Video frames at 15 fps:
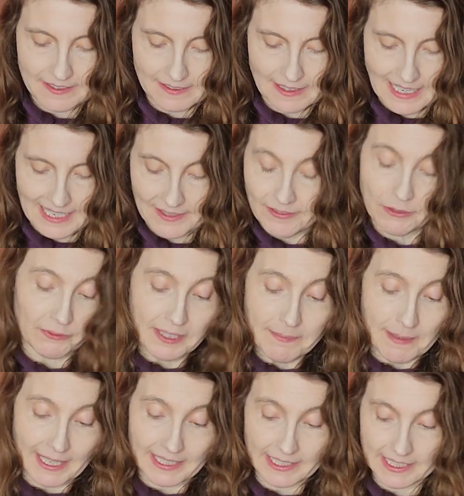even
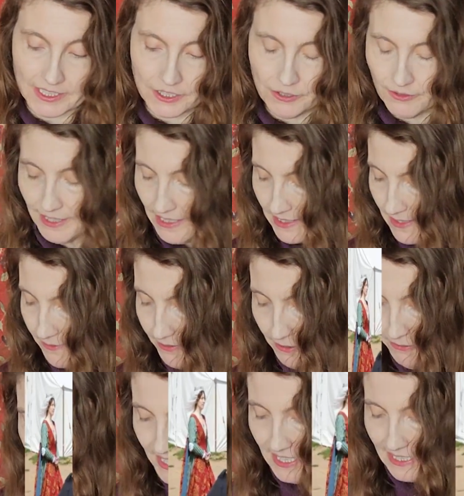remade it in
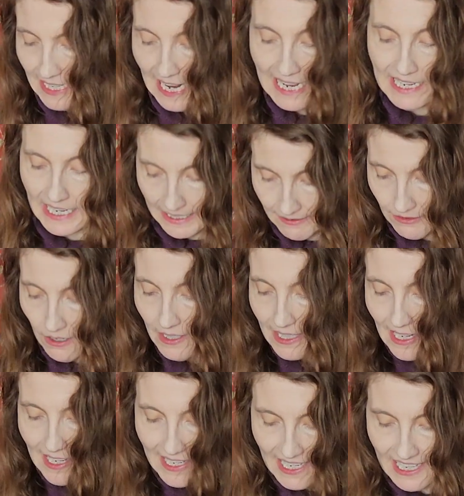2015, and I thought
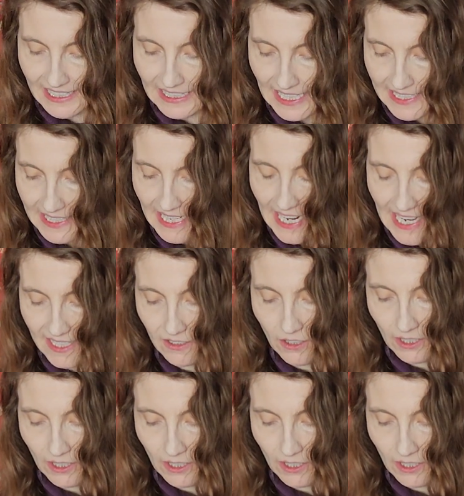I had let it hang long